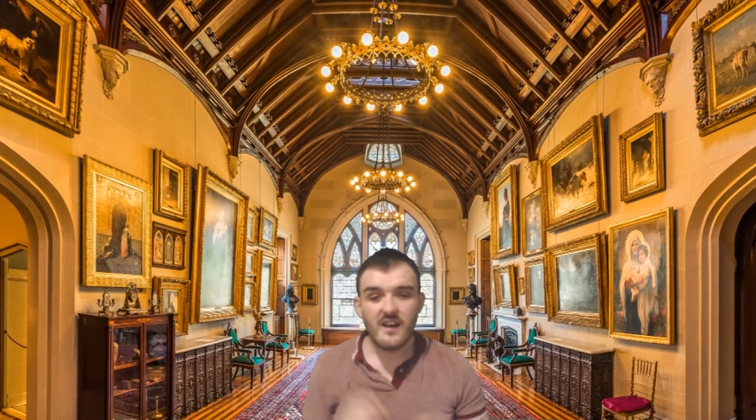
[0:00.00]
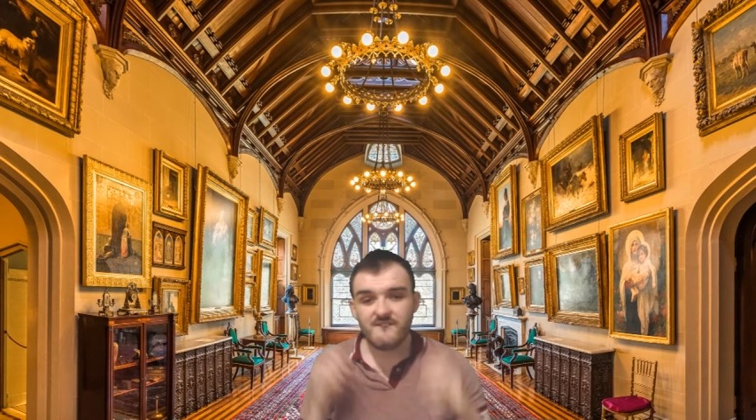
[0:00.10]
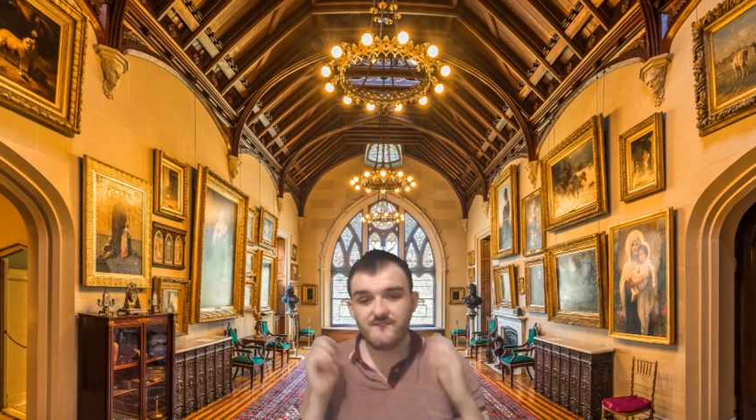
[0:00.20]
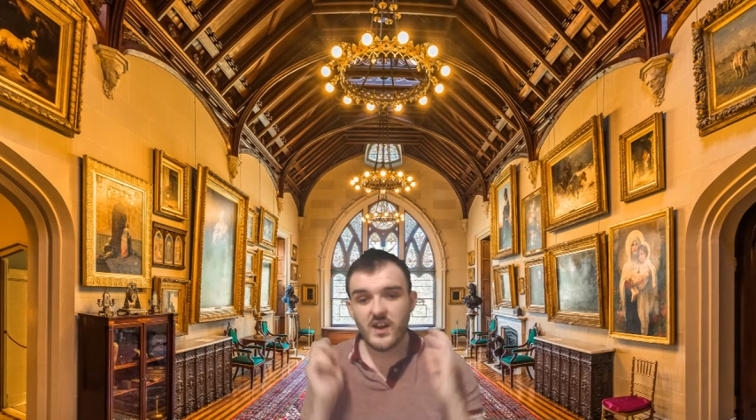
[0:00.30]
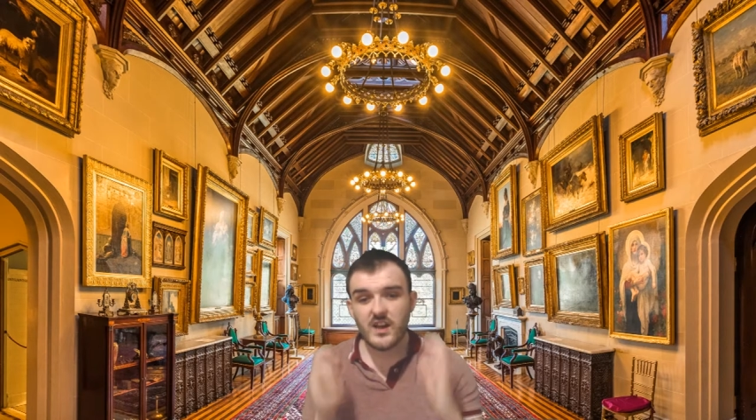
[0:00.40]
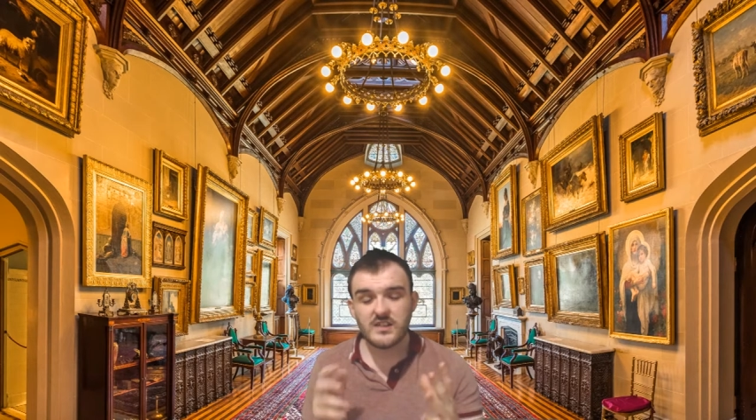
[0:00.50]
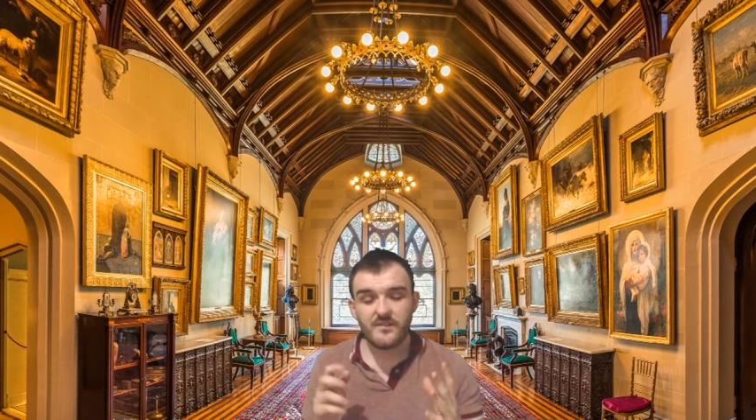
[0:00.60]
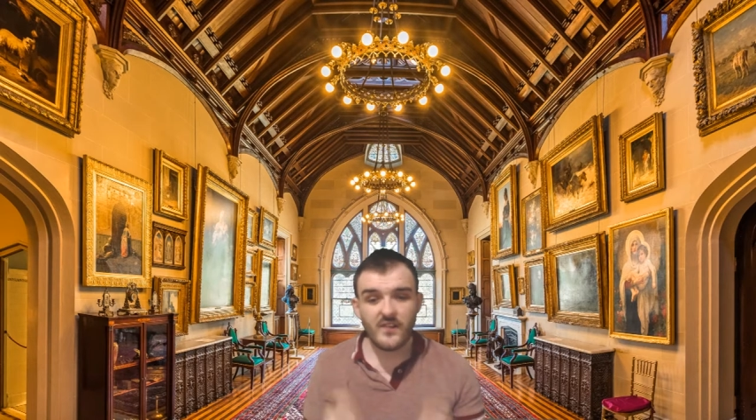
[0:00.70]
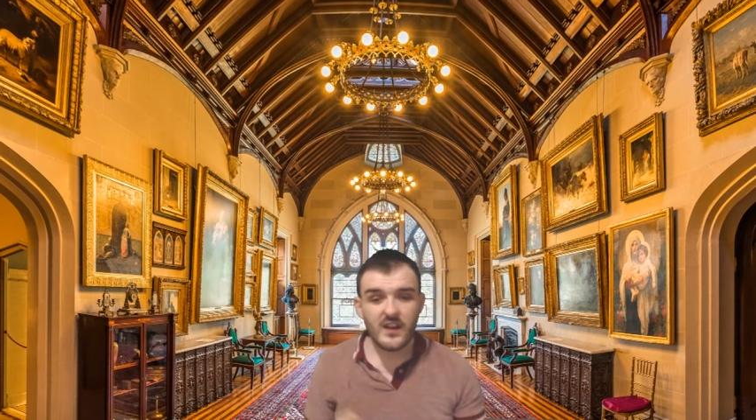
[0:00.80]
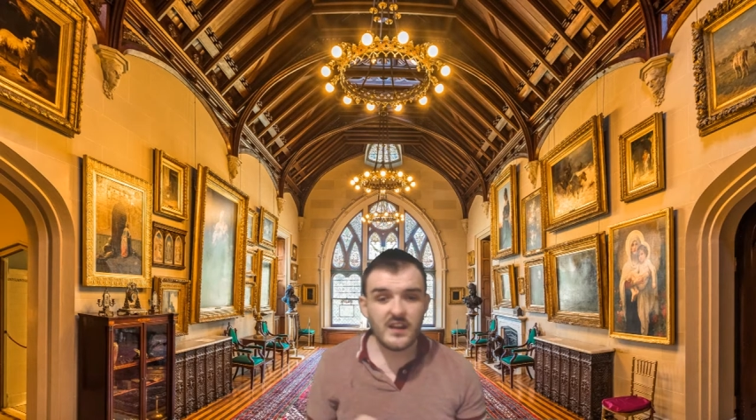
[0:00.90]
first
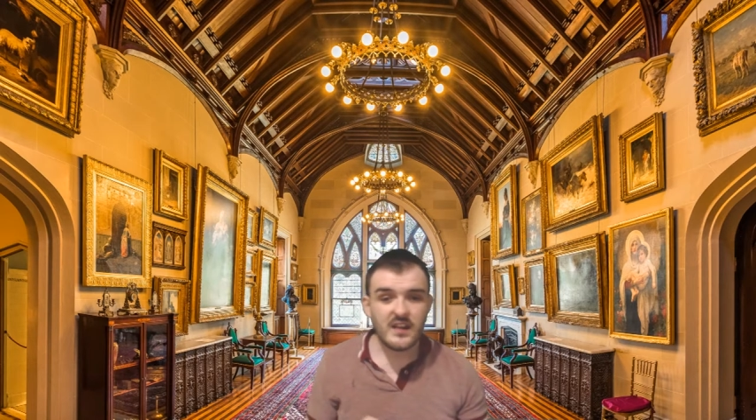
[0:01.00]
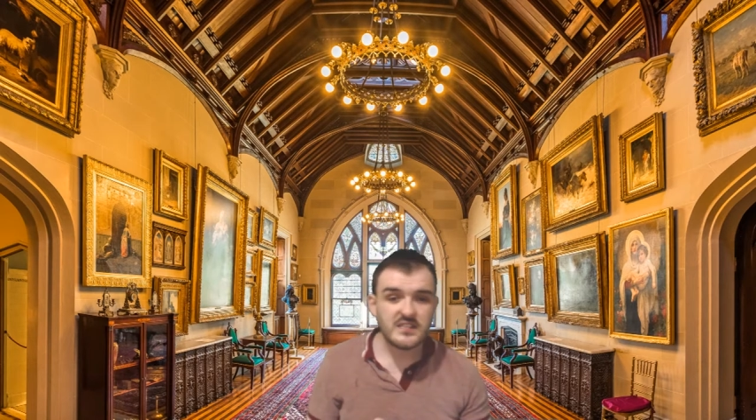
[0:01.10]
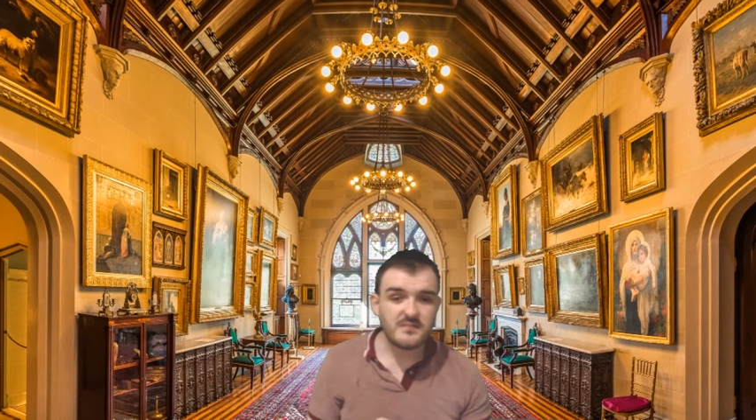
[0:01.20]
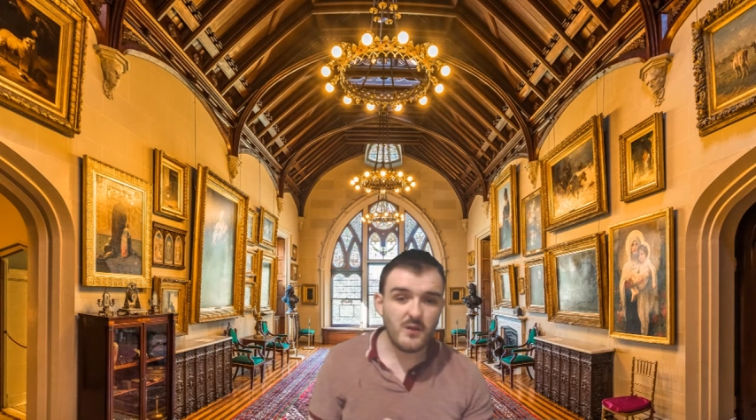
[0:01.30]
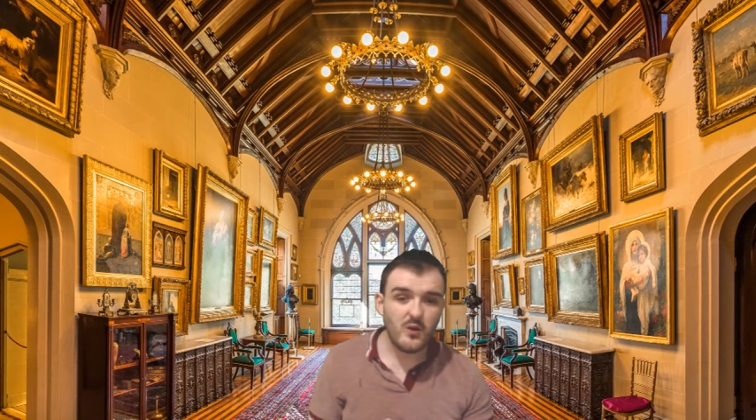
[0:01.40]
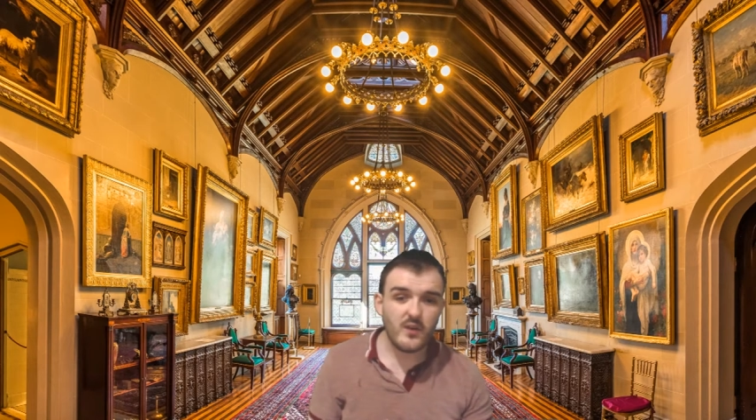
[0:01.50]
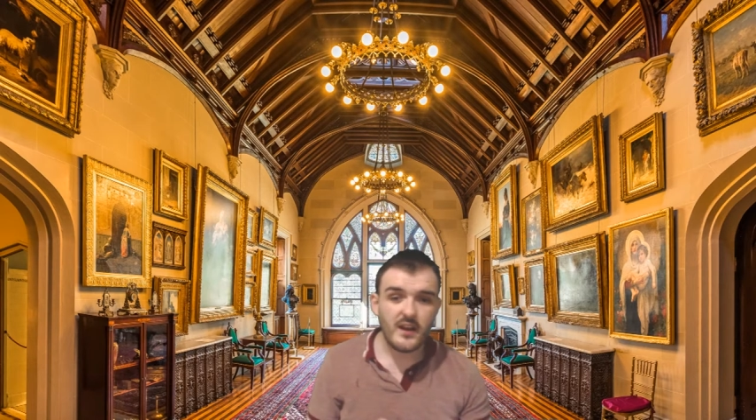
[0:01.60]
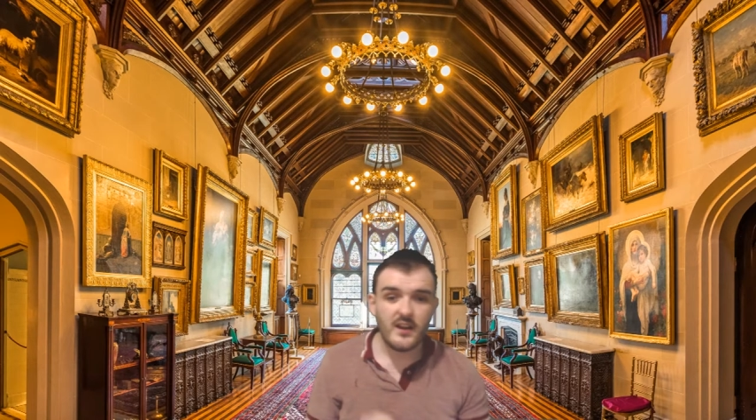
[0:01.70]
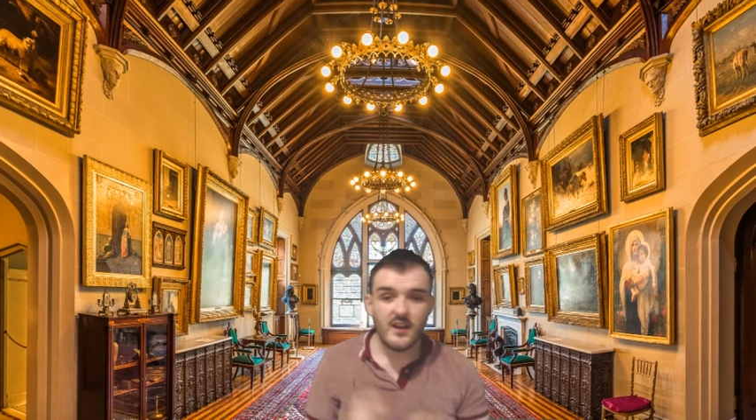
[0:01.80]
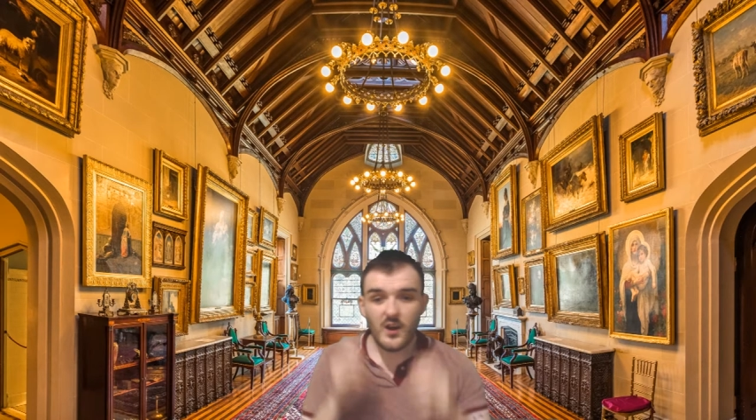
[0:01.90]
thing this morning,